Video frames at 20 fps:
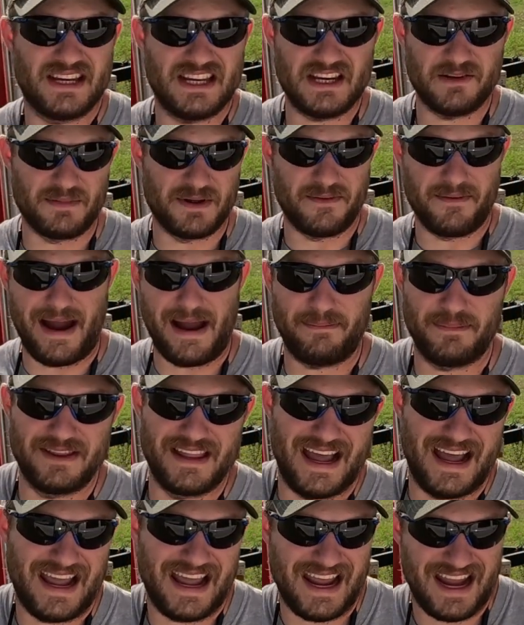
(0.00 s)
need to be wrapping
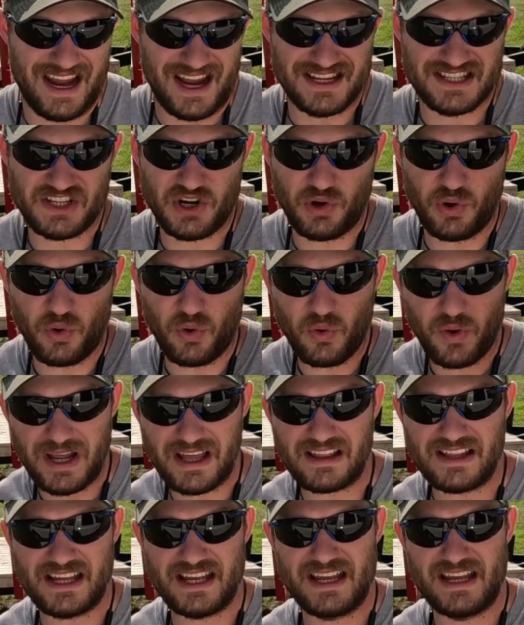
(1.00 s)
that hay as
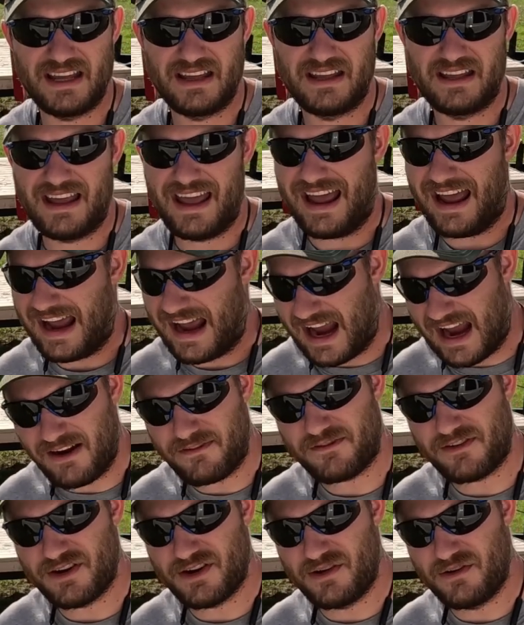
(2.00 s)
quickly
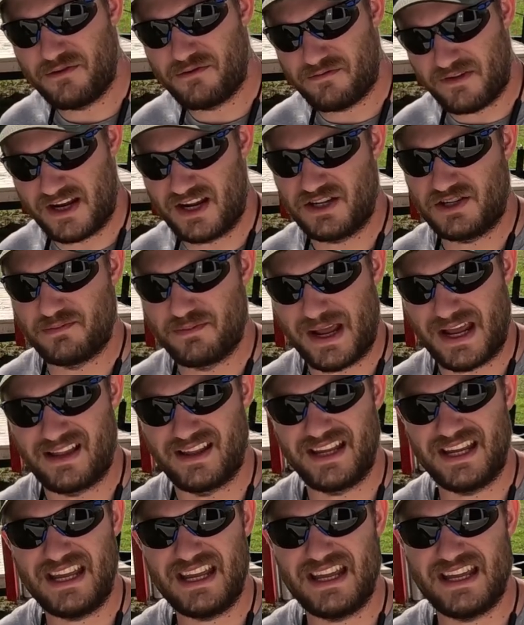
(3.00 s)
after you finish
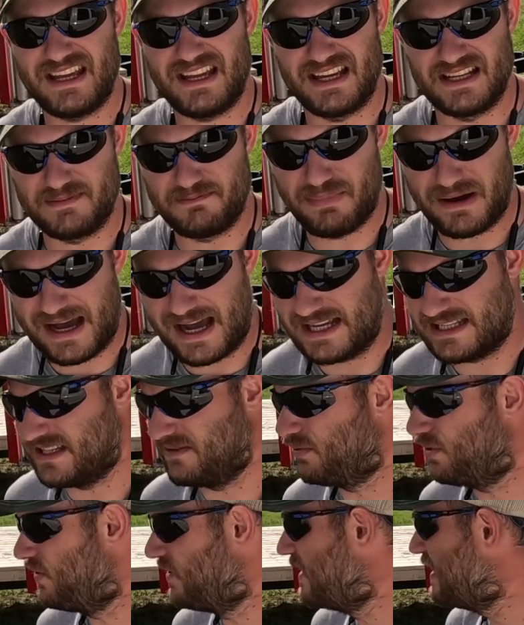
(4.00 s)
baling it as
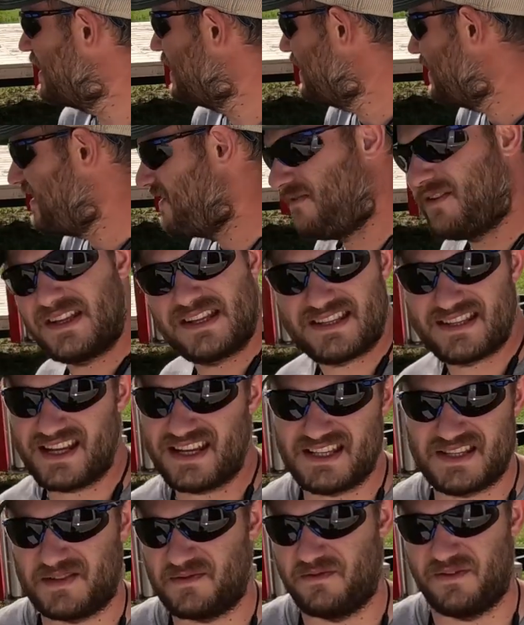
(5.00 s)
possible. If it
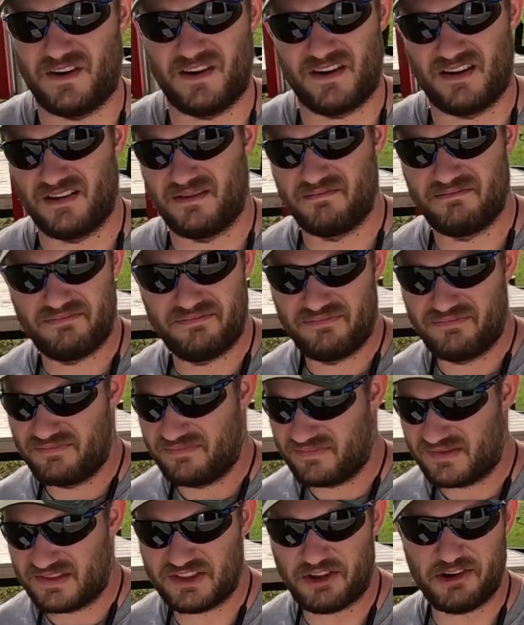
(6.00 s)
sits for
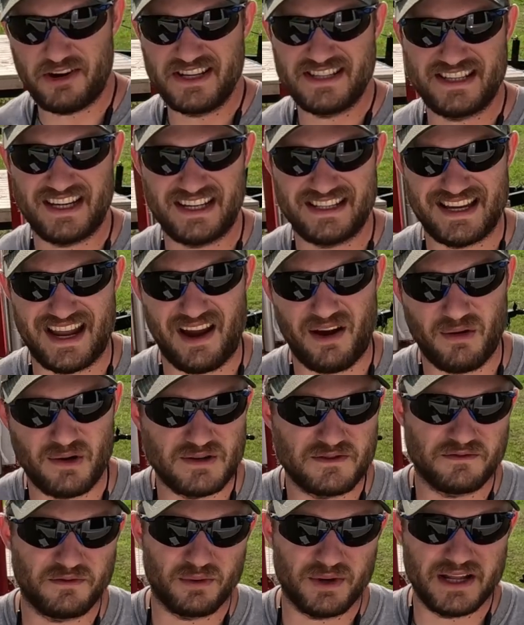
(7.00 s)
36
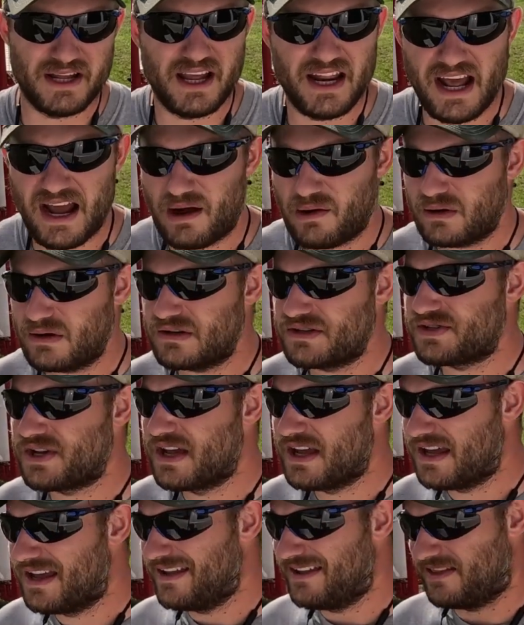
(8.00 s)
hours, 48 hours,
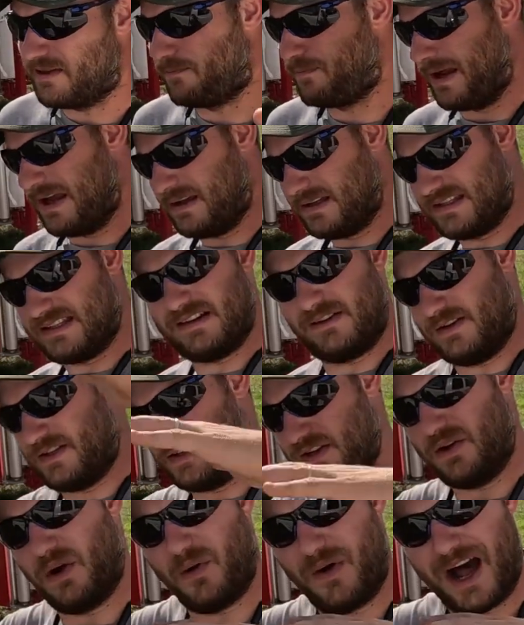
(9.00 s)
the bale starts
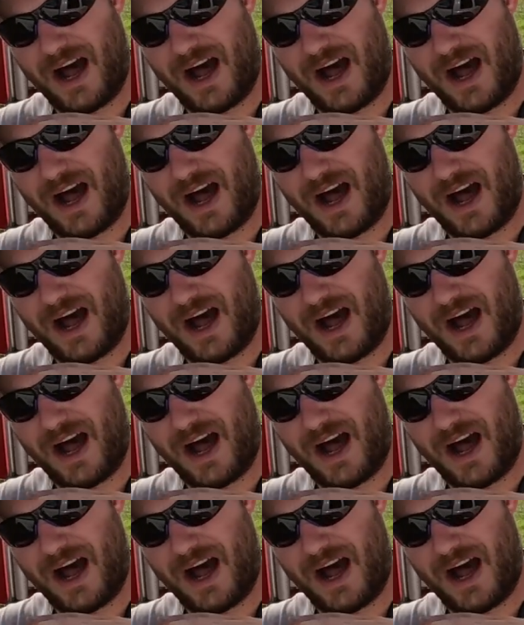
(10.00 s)
to go